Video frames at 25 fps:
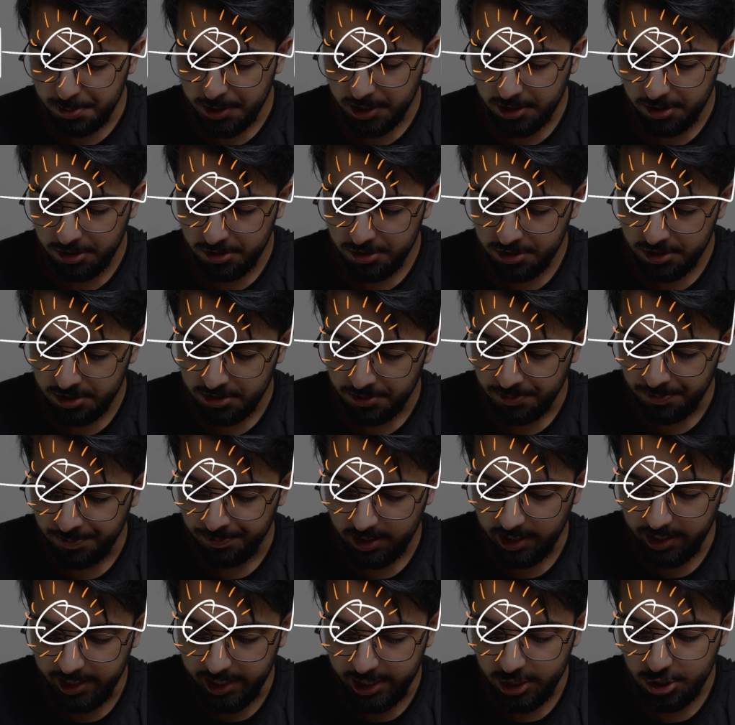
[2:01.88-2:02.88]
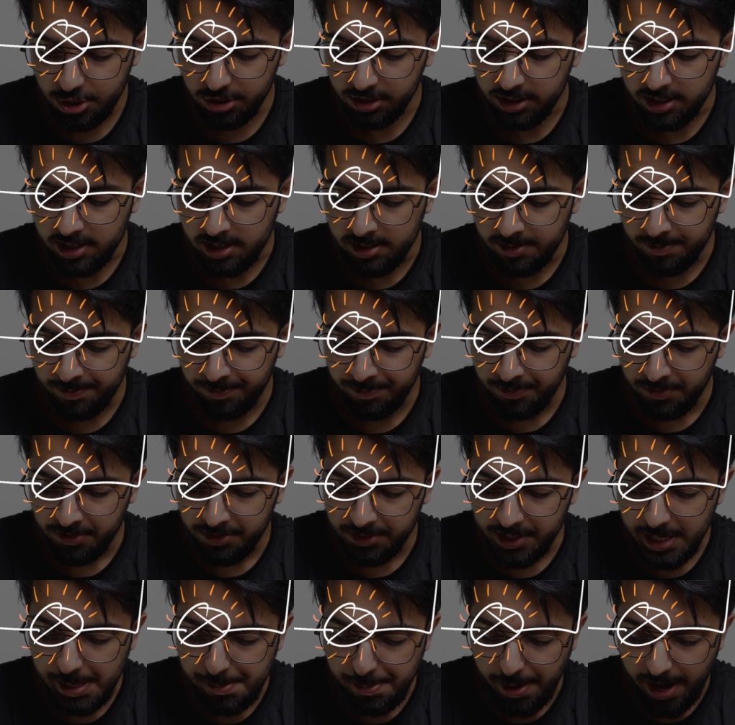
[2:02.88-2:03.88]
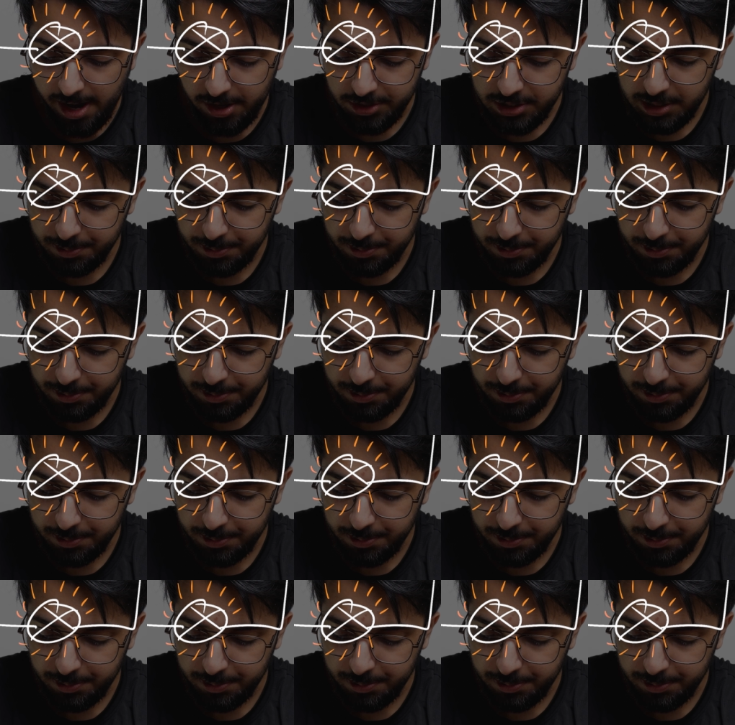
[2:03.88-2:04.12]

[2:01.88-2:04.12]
because initially, the power